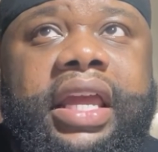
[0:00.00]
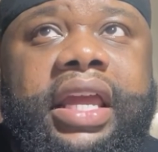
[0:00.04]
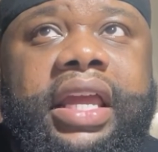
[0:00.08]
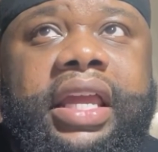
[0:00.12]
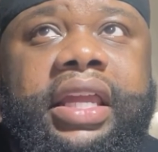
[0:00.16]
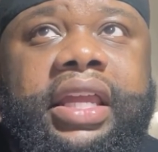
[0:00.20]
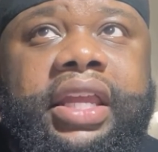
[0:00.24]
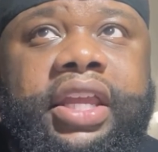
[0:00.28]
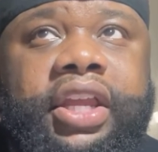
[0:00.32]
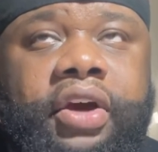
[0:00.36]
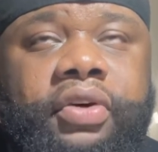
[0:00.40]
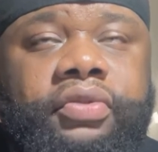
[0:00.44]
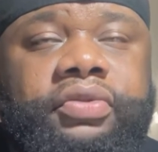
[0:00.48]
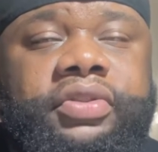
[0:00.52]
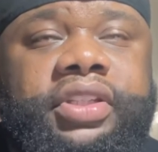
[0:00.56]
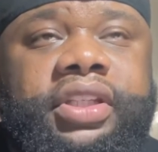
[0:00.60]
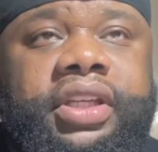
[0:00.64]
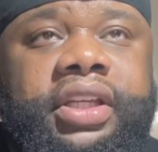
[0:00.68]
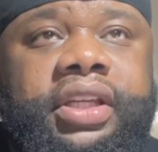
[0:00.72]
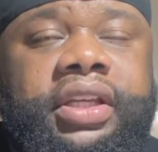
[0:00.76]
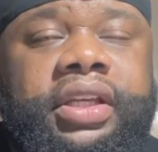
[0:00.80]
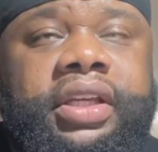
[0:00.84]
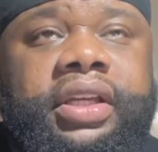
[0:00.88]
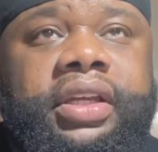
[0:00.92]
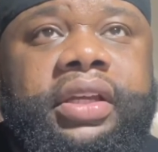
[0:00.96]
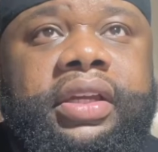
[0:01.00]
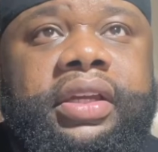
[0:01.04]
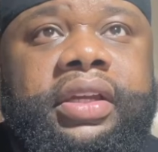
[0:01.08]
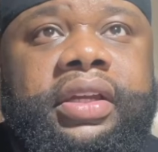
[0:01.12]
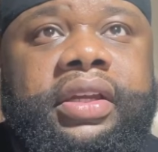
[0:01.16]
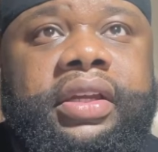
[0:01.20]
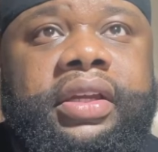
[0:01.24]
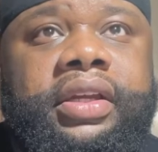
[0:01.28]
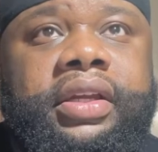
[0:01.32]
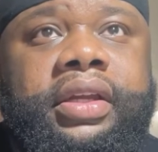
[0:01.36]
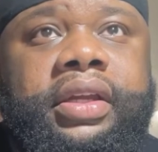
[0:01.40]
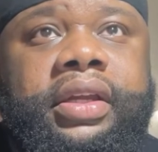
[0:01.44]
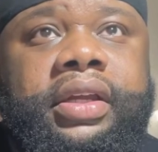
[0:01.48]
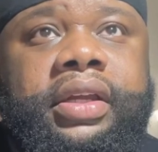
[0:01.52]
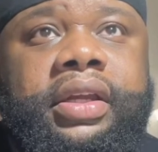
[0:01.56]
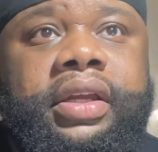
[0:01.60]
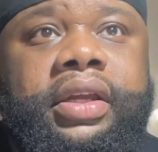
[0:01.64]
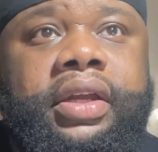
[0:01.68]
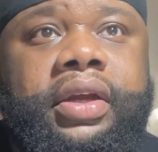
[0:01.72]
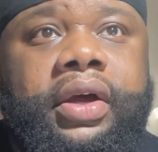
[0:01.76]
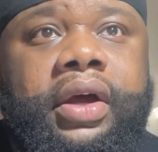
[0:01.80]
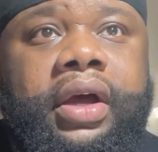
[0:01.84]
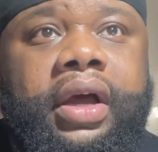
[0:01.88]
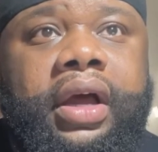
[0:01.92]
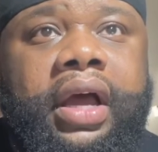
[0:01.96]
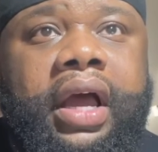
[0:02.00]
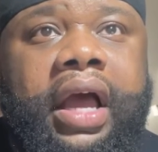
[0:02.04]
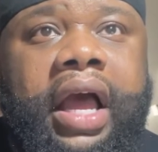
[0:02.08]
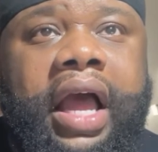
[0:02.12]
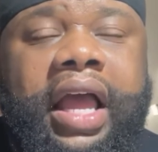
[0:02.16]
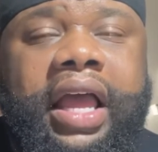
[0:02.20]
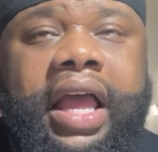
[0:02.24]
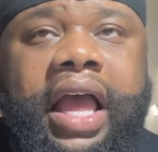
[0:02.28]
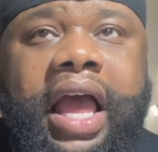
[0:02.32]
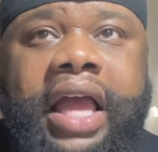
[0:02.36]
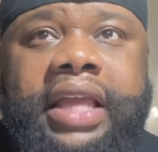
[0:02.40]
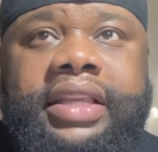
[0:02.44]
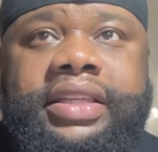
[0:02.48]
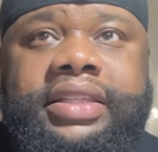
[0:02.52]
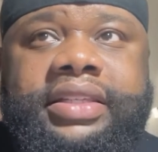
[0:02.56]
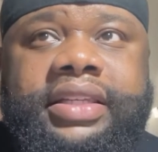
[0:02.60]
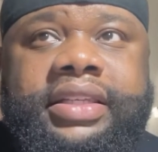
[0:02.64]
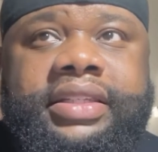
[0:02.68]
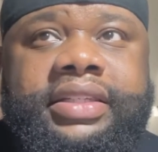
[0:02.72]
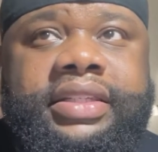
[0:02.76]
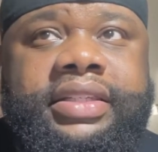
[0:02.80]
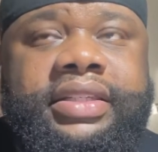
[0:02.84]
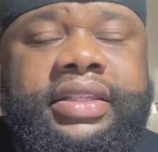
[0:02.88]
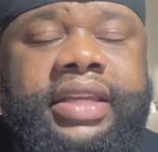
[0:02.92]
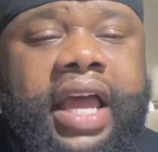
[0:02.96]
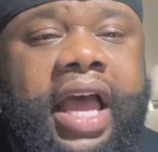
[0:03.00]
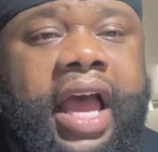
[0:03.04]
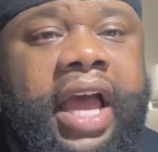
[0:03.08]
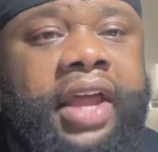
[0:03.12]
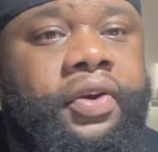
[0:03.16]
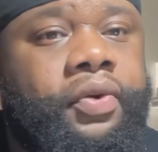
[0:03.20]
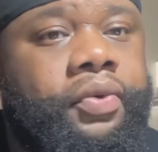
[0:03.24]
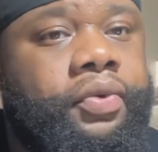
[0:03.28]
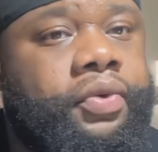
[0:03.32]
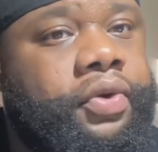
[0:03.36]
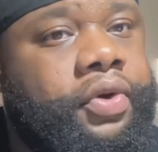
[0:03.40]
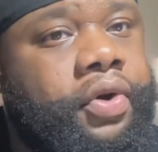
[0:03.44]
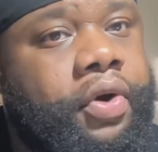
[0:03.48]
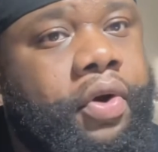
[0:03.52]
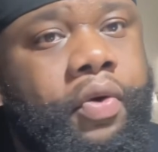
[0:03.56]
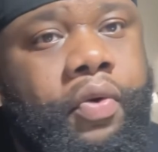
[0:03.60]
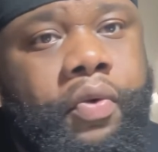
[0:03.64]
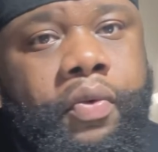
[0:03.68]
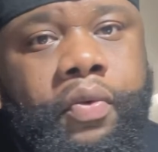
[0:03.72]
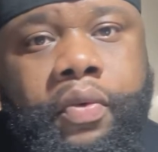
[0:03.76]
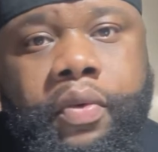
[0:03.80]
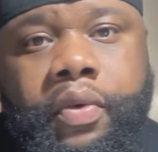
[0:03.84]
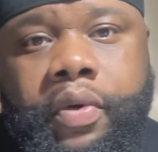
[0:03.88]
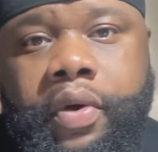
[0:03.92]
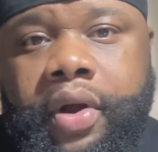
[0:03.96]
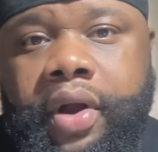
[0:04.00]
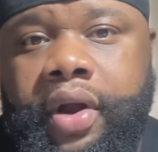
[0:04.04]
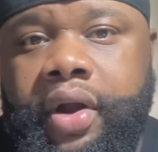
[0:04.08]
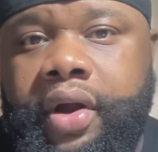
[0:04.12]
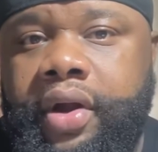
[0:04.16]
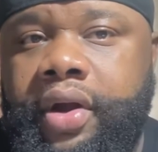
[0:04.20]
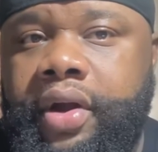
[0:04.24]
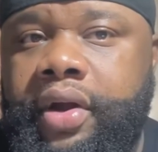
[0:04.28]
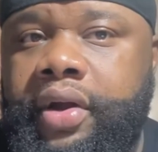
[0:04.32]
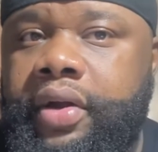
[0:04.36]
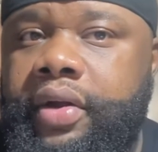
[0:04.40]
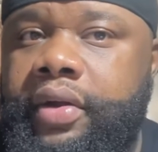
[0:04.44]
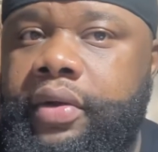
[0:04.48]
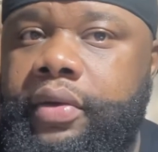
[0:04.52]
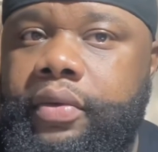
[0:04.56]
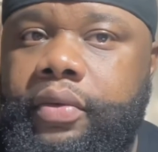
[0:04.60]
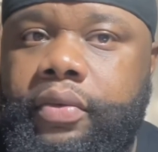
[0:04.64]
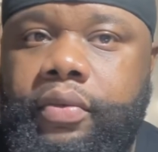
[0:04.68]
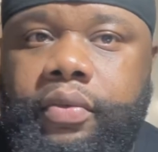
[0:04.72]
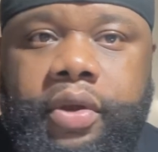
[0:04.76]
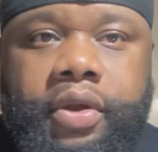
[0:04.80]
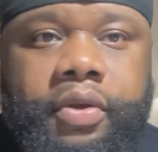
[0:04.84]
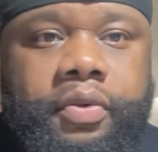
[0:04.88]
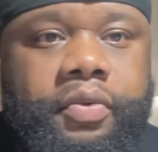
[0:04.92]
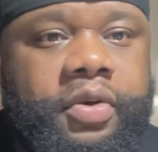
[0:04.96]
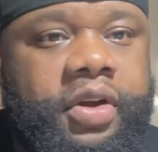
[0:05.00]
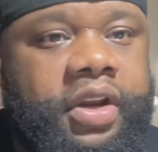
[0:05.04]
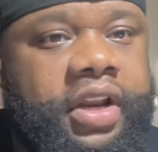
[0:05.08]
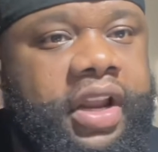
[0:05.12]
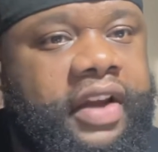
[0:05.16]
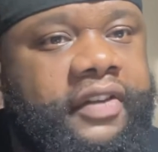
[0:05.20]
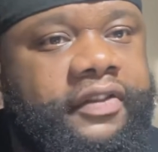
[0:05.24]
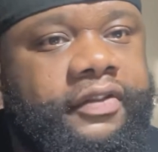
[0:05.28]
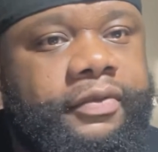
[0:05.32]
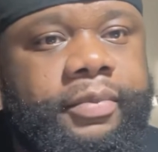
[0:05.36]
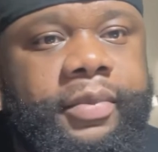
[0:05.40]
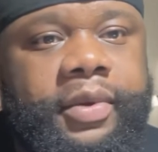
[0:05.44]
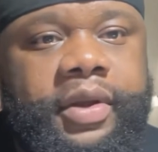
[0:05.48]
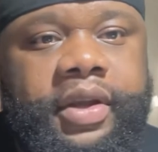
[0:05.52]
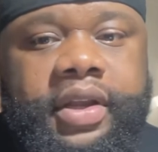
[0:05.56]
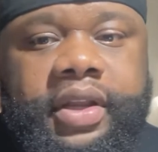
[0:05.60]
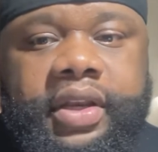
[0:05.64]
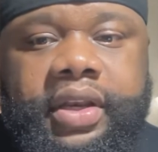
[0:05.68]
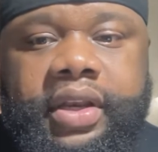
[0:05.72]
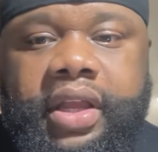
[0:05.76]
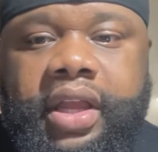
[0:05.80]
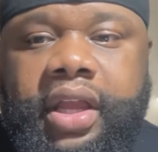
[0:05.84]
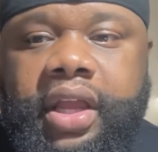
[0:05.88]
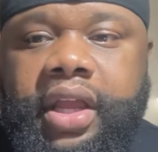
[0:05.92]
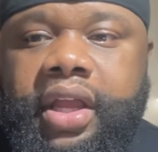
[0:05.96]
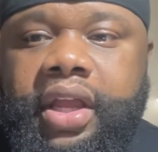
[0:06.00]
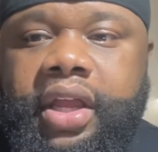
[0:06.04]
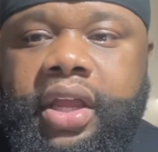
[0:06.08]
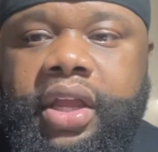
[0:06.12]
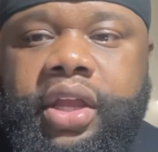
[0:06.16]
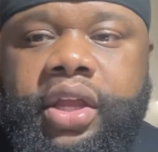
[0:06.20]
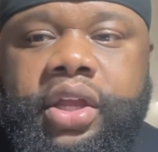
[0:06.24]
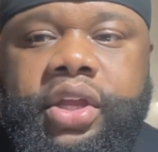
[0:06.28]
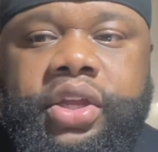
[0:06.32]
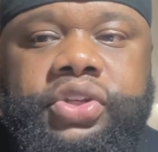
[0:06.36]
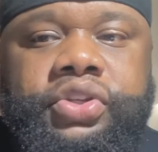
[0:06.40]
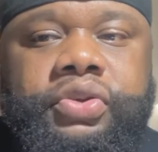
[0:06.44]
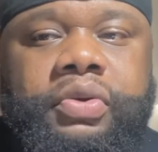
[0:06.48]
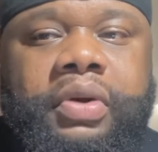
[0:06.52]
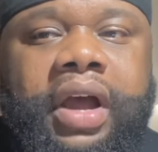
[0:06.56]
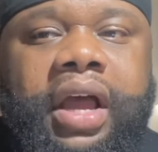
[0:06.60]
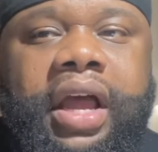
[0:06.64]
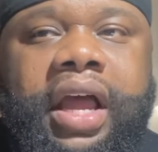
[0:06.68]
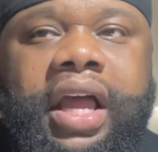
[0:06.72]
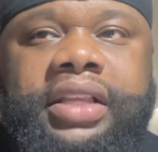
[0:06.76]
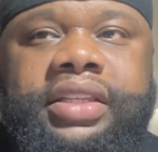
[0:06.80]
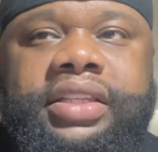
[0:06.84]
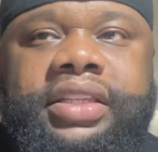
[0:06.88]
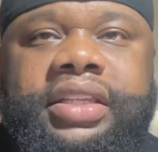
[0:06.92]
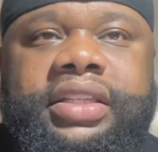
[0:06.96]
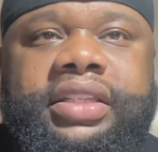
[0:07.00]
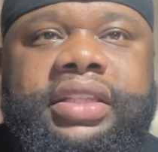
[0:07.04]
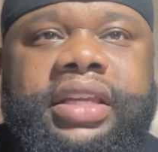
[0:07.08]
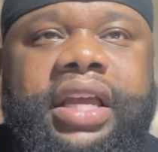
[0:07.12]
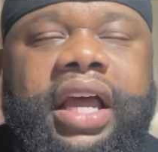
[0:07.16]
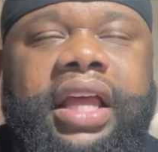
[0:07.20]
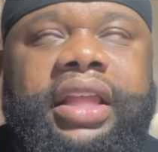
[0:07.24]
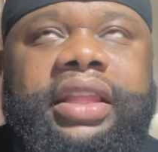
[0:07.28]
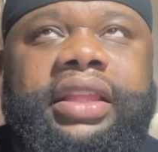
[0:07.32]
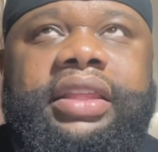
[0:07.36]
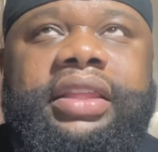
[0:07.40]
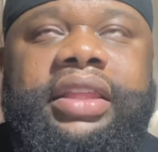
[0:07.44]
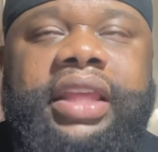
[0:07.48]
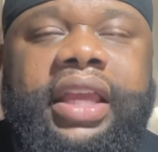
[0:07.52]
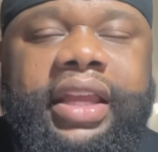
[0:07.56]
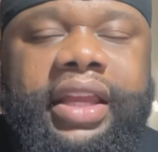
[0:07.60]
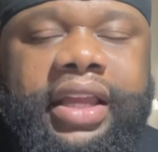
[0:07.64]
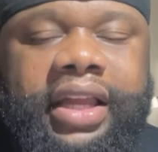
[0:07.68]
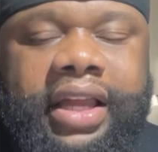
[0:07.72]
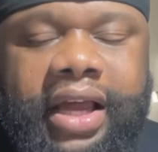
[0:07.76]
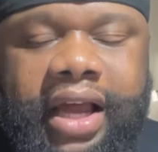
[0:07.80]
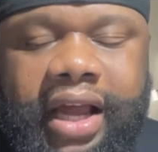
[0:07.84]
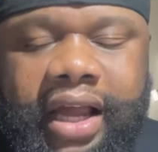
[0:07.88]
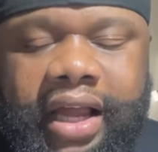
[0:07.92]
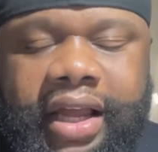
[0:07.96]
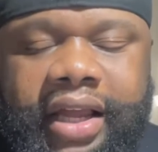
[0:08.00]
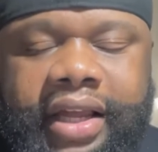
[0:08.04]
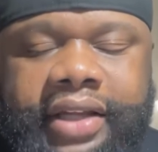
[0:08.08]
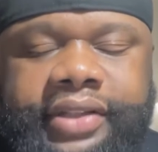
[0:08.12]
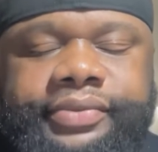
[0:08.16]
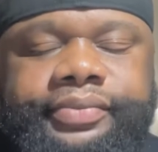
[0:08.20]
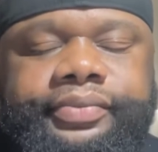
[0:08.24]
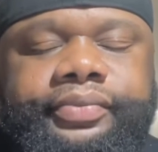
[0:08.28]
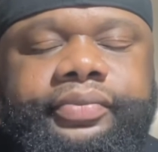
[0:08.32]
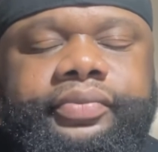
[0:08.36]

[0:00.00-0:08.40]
guilty, I don't know where we would have been. So I thank God